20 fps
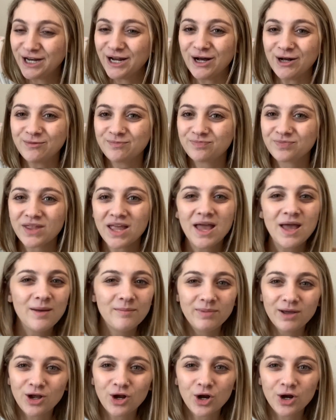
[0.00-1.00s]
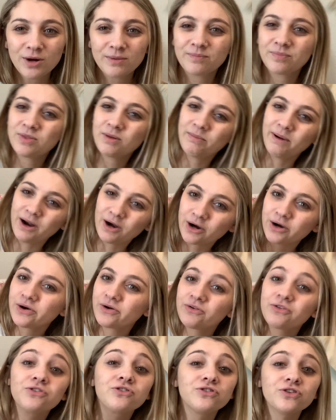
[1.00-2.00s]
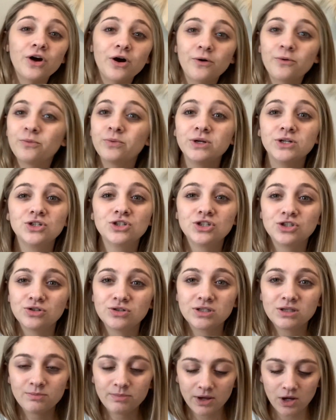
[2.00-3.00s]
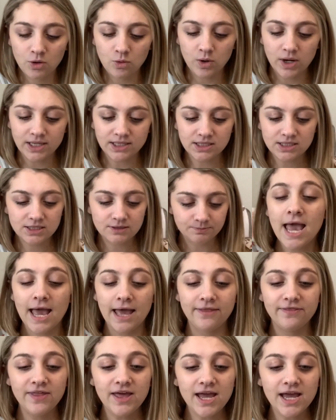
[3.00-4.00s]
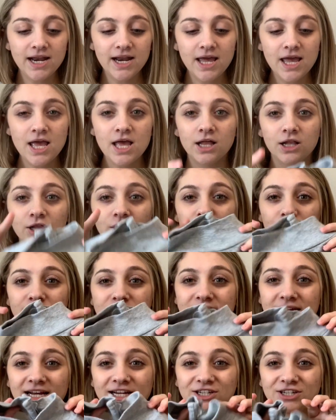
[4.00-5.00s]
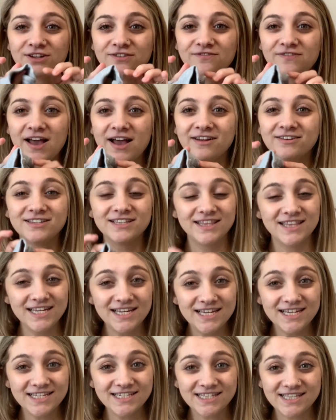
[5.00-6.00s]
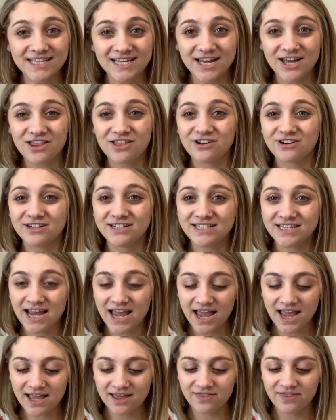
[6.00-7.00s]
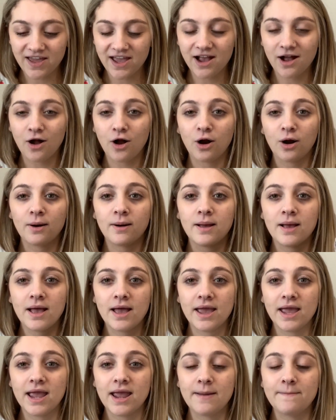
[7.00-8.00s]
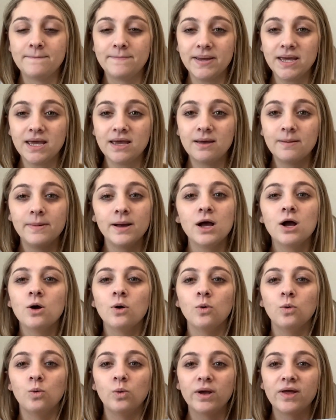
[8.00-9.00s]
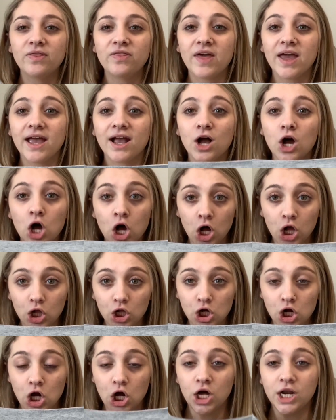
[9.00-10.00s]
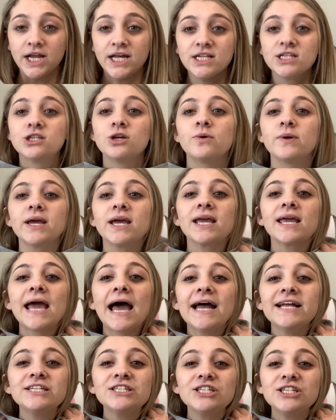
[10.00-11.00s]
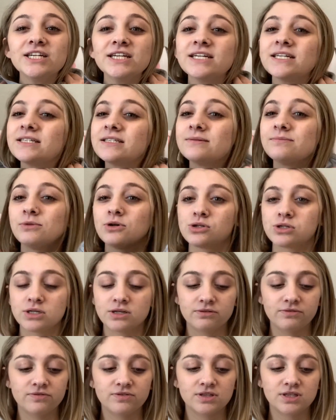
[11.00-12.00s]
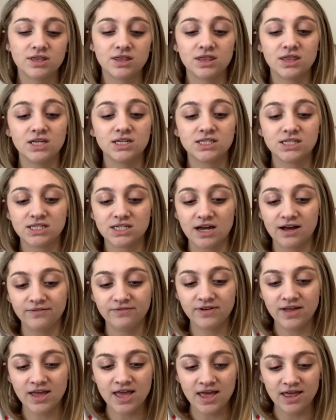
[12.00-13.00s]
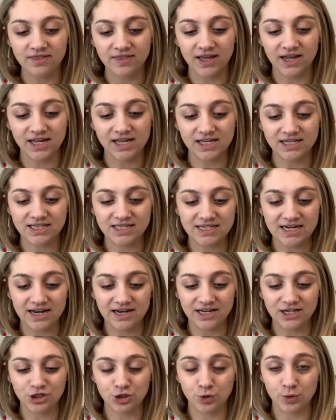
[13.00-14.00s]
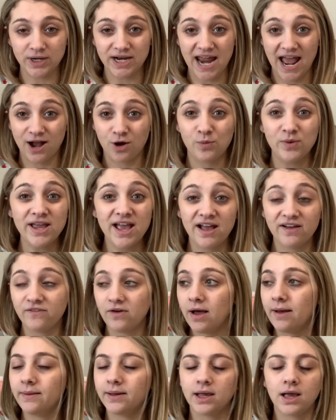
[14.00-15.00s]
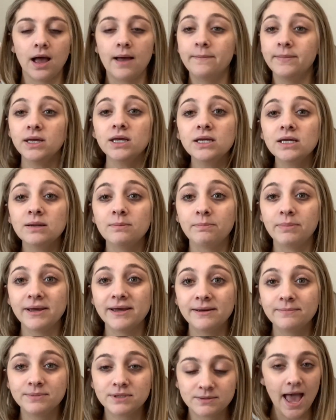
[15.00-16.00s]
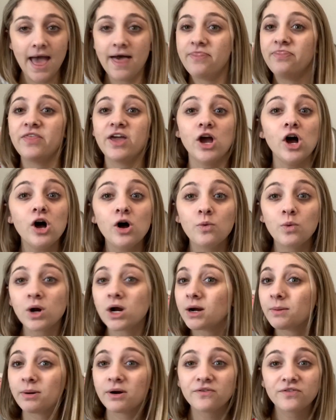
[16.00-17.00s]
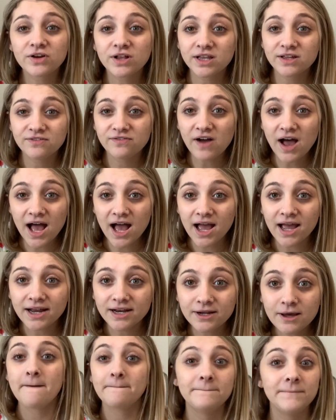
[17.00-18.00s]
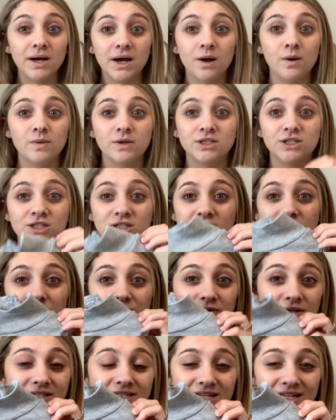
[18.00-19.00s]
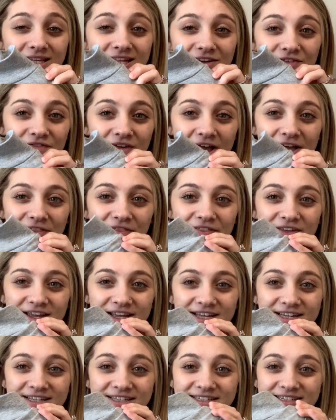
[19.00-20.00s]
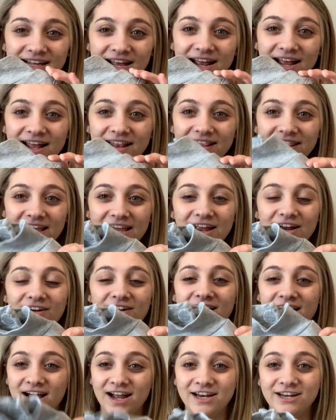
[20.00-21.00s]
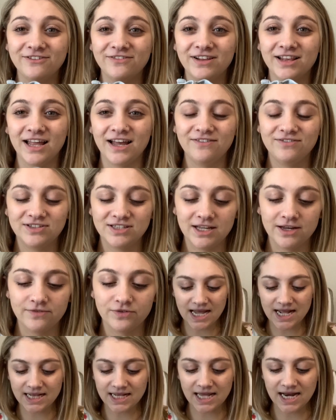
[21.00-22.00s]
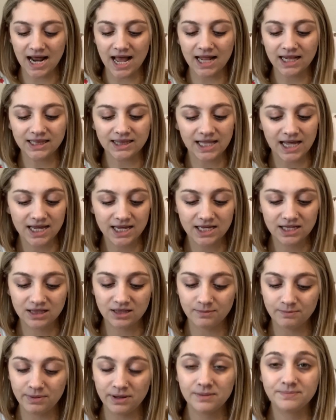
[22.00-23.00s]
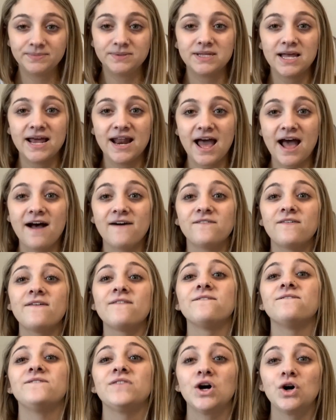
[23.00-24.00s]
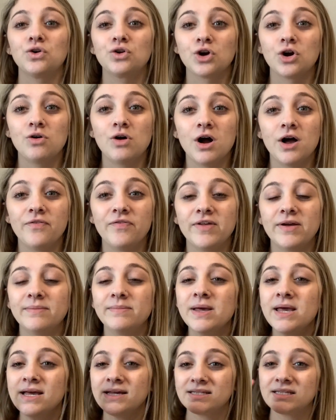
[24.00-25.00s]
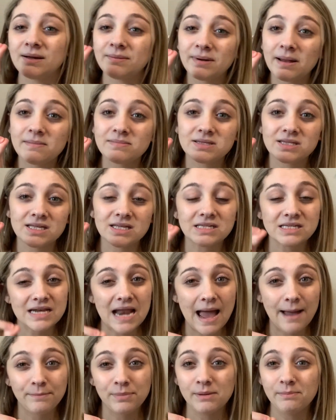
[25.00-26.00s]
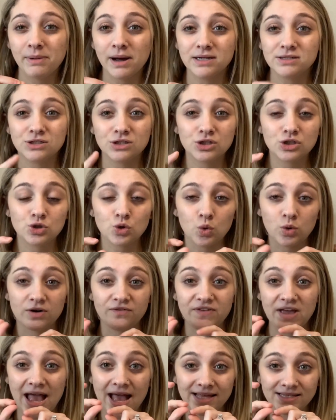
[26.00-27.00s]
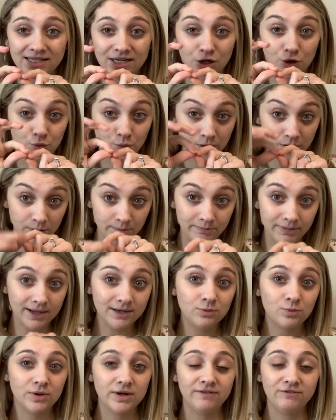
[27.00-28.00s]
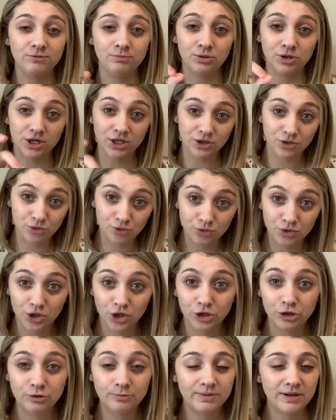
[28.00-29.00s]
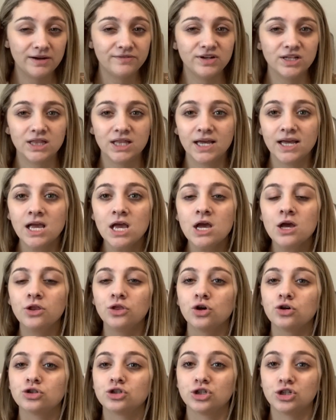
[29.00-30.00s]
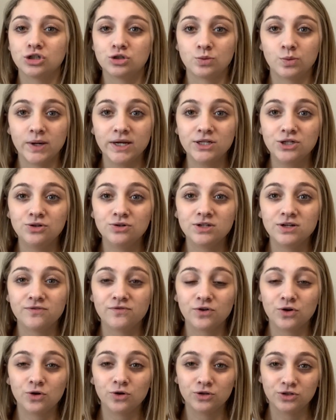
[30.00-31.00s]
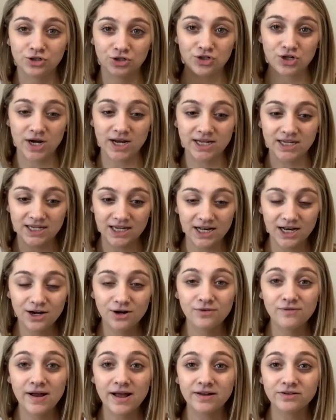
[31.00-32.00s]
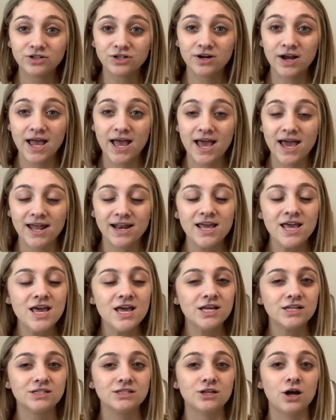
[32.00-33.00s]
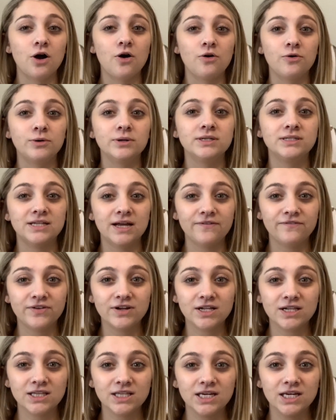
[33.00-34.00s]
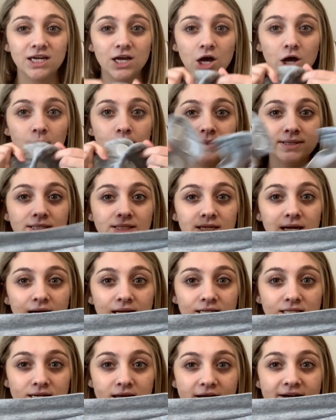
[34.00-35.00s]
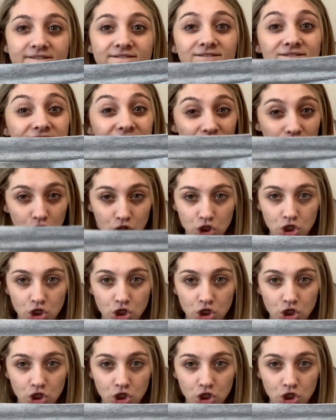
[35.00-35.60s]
know, bigger the better. So we just use the big ones. And then Lewis actually found these the other day. They are a bib with a collar on it, so it catches most of the stuff that gets down into her neck. We have like a million bibs and they all work perfectly fine, but we just recently found these and they are kind of a lifesaver. And then I like the bibs that have Velcro on them. Sometimes the snappy buttons, or if it has like a real button where you have to put it through the loop and everything, those are just way too difficult to try and get it around her head. So definitely always get Velcro.